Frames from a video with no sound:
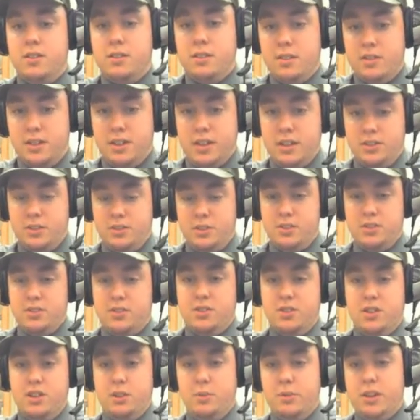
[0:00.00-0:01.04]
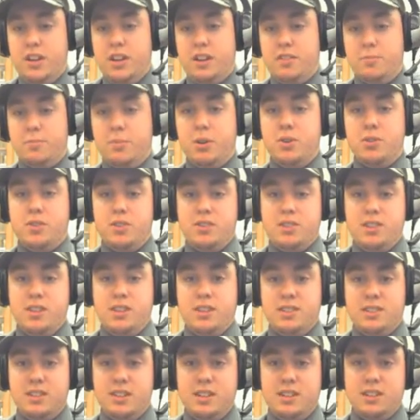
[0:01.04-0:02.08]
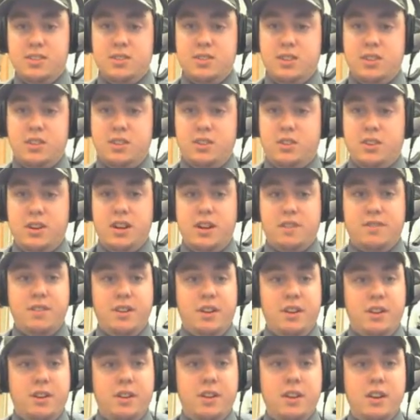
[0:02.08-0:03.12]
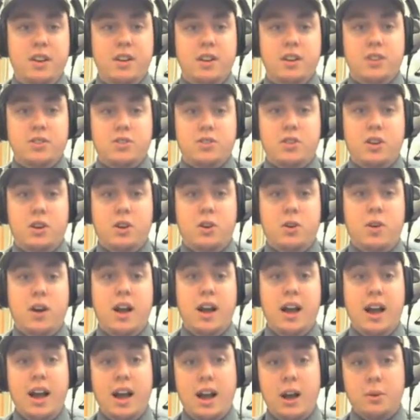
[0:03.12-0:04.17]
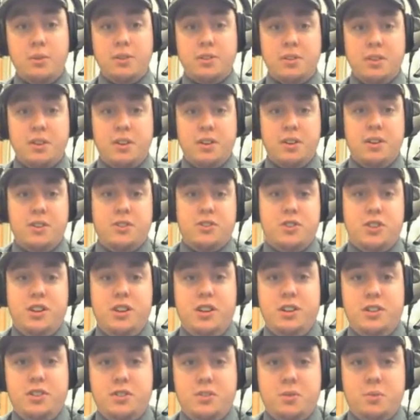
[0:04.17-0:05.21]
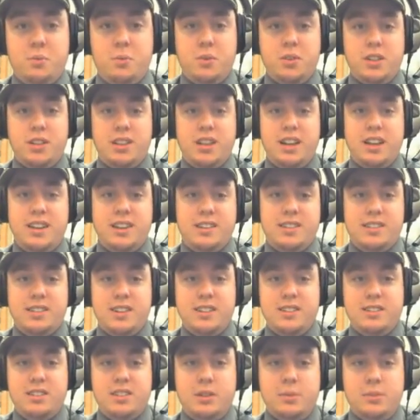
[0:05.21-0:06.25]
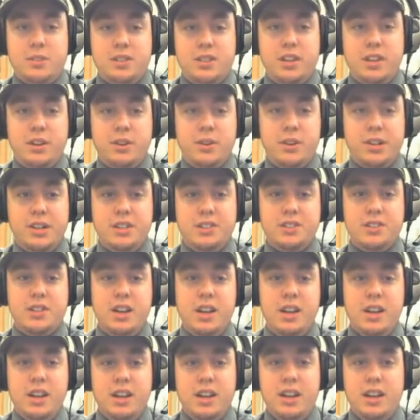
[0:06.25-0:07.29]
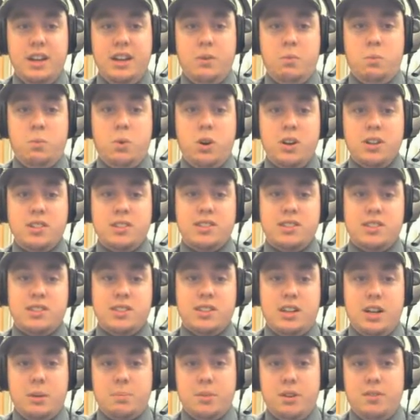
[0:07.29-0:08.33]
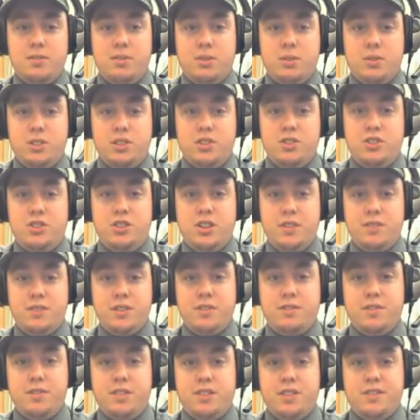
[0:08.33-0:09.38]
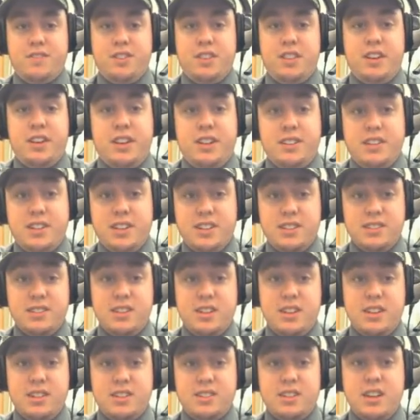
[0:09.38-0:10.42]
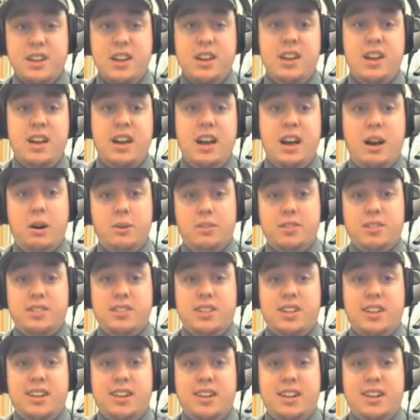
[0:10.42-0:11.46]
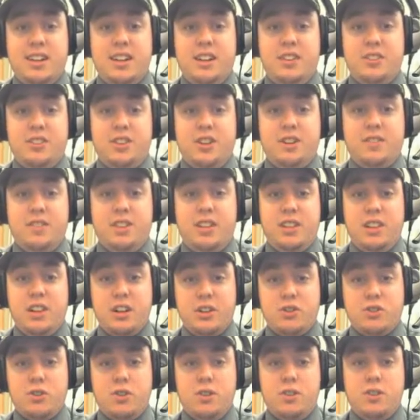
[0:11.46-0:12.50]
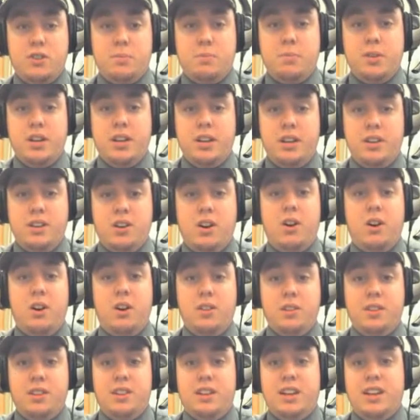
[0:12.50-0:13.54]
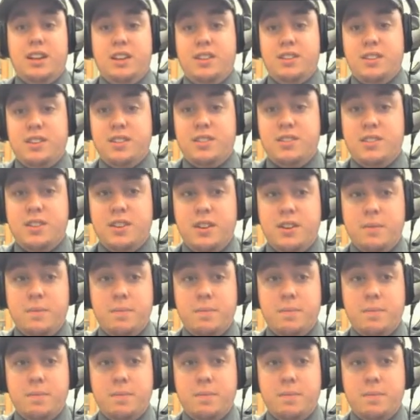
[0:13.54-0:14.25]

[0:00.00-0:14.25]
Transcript: And as you can see, we have both data sets on the graph here. So how did the current change when the light intensity was increased? And was the stopping voltage different for different light intensities? How does the kinetic energy of the electron depend on the light intensity?